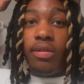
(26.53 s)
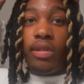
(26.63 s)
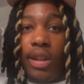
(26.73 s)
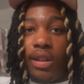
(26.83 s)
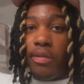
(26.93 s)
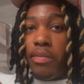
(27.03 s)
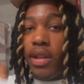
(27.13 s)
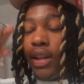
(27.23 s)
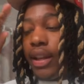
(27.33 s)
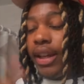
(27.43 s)
and thumbnail,
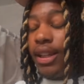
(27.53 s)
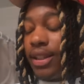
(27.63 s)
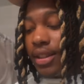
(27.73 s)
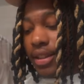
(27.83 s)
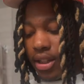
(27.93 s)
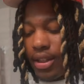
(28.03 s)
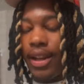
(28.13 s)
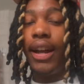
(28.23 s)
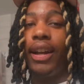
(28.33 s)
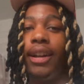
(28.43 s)
man. Yes, it is
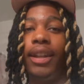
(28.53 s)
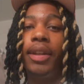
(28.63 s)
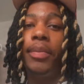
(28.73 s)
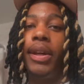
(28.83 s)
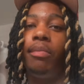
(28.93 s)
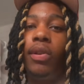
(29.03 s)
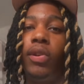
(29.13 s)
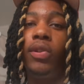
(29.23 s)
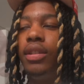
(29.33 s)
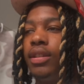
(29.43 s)
not clickbait,
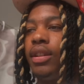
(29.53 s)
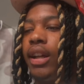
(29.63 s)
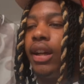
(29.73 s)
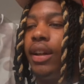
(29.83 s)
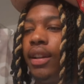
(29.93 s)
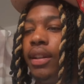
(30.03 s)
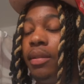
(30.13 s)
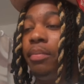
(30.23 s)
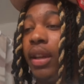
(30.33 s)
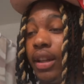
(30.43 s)
bro. This is not
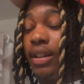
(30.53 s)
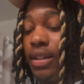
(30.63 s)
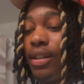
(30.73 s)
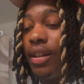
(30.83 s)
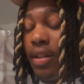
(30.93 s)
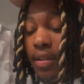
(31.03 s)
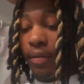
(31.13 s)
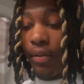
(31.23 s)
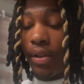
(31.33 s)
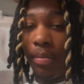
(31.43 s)
clickbait. You
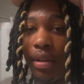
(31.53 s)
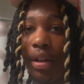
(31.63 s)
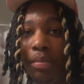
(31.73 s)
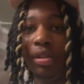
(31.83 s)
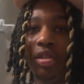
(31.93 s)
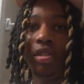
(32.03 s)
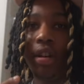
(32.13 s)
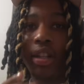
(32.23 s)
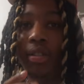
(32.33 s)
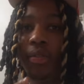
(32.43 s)
feel me? I'm just
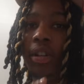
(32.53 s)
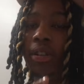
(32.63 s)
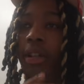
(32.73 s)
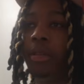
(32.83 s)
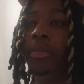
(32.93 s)
starting this video on here